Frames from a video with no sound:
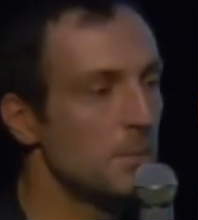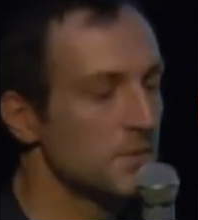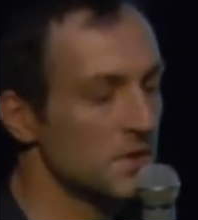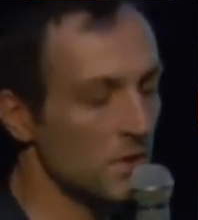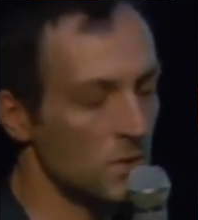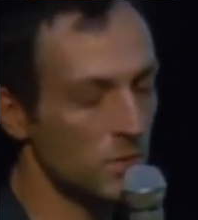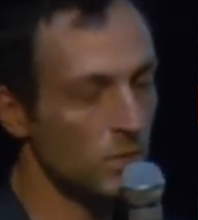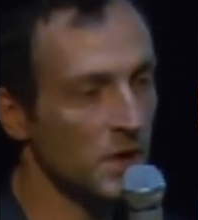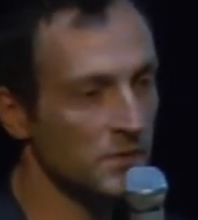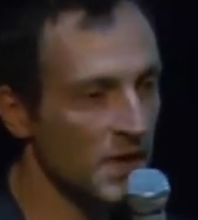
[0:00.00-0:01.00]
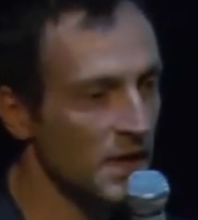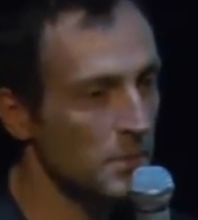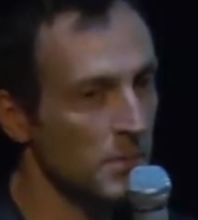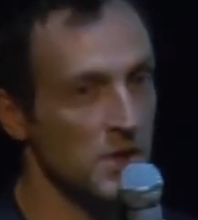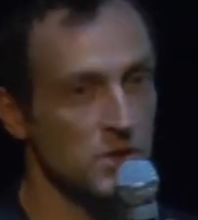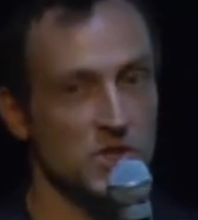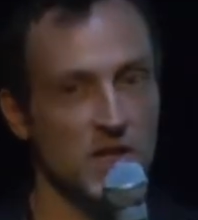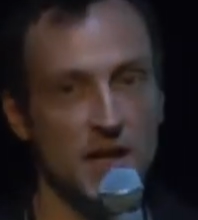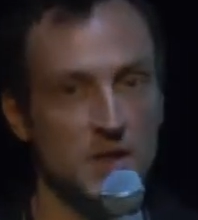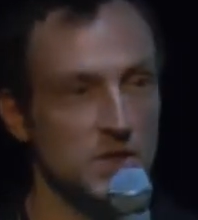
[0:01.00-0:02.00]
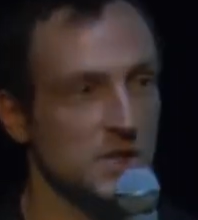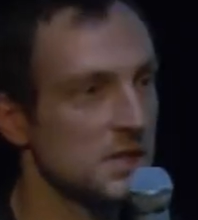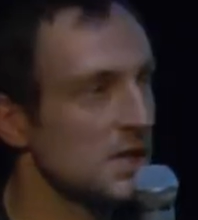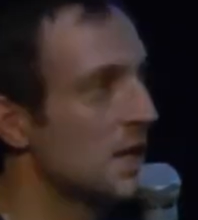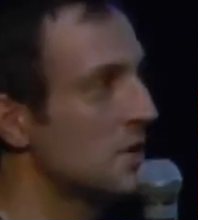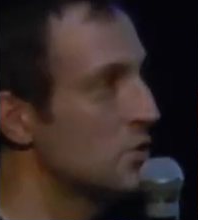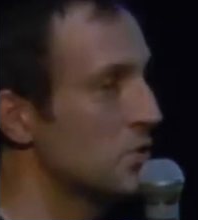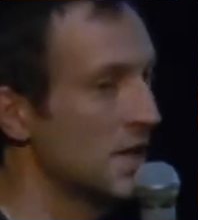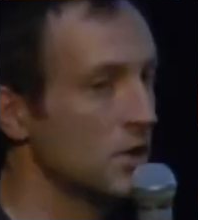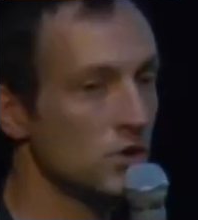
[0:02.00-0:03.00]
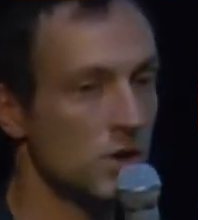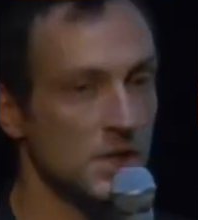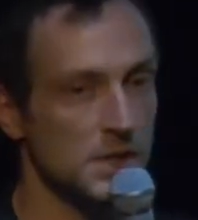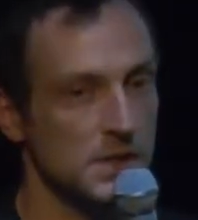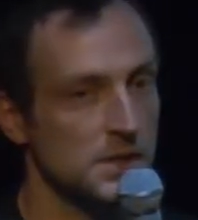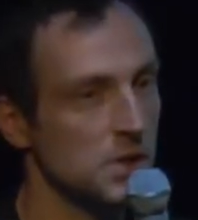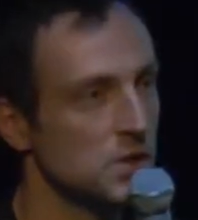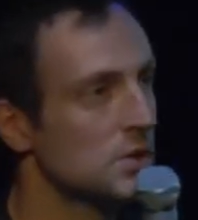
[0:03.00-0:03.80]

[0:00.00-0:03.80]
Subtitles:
So one of the major challenges in treating joint diseases such as